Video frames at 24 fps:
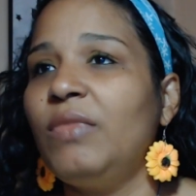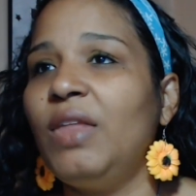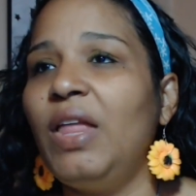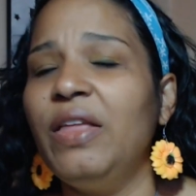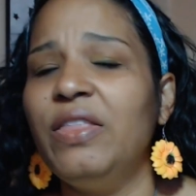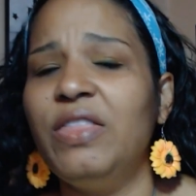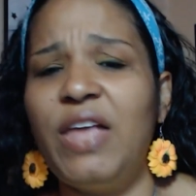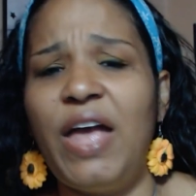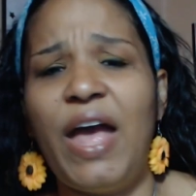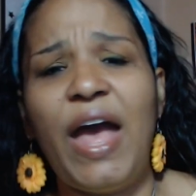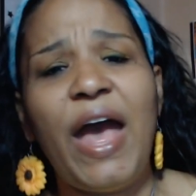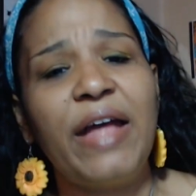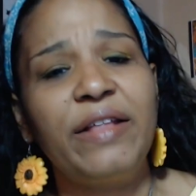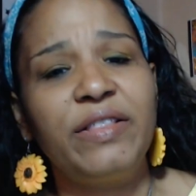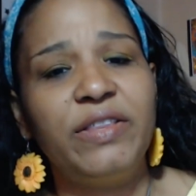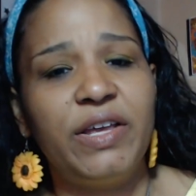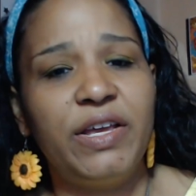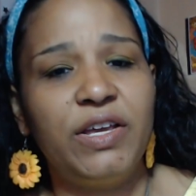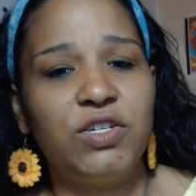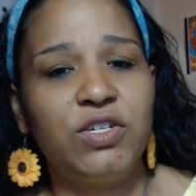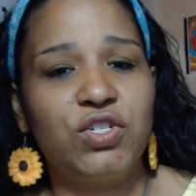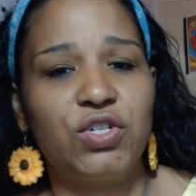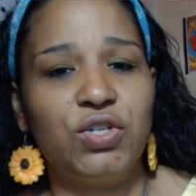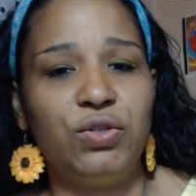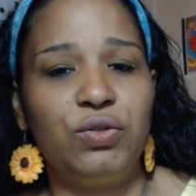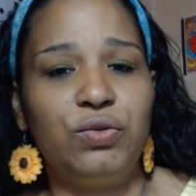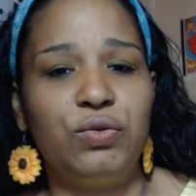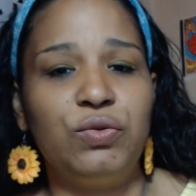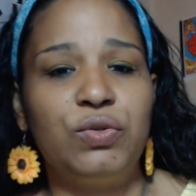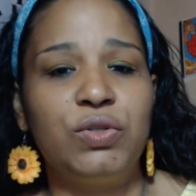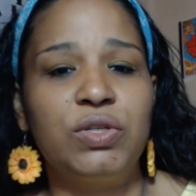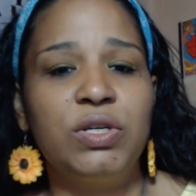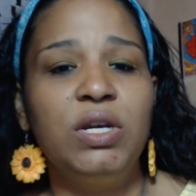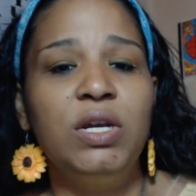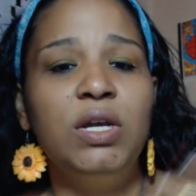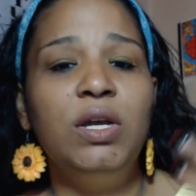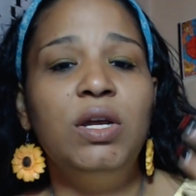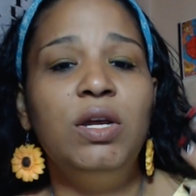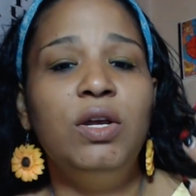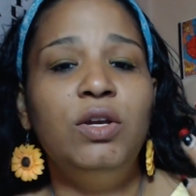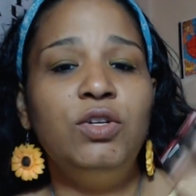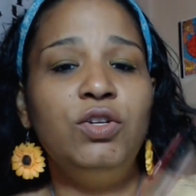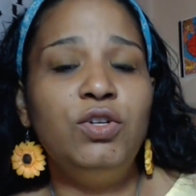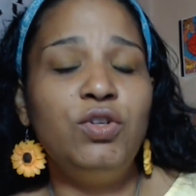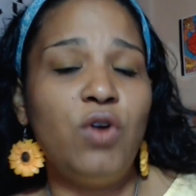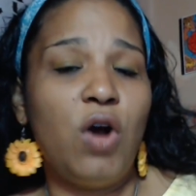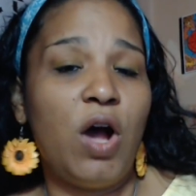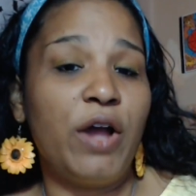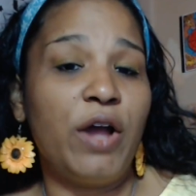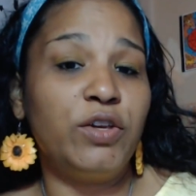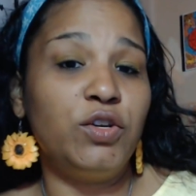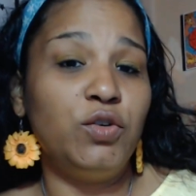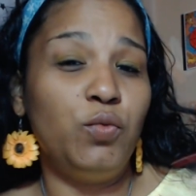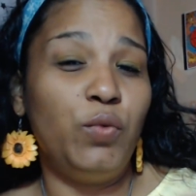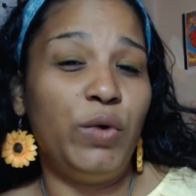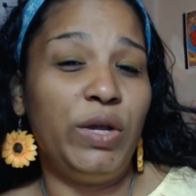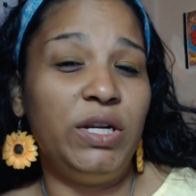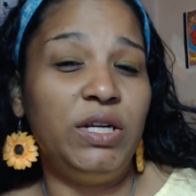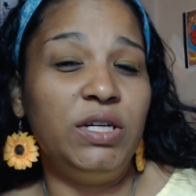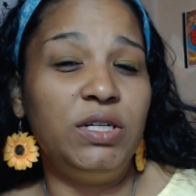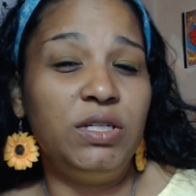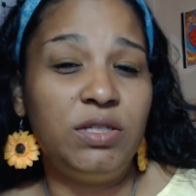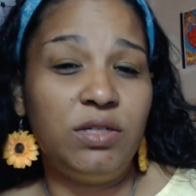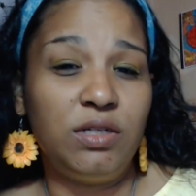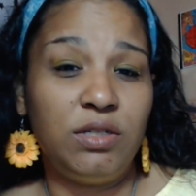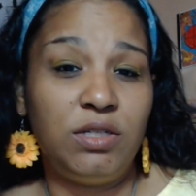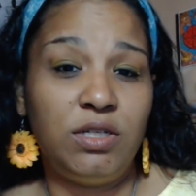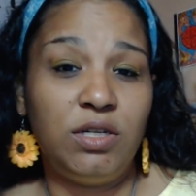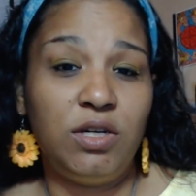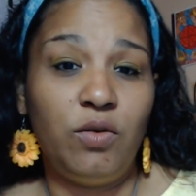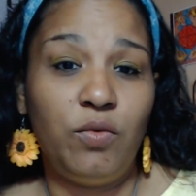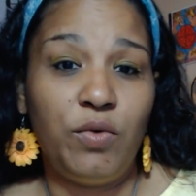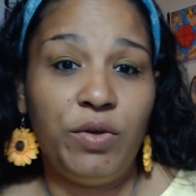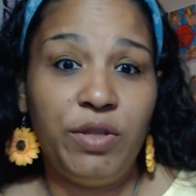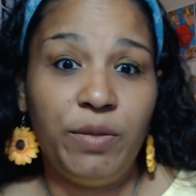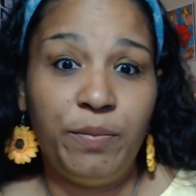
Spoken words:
that had the issues, are you willing to deal with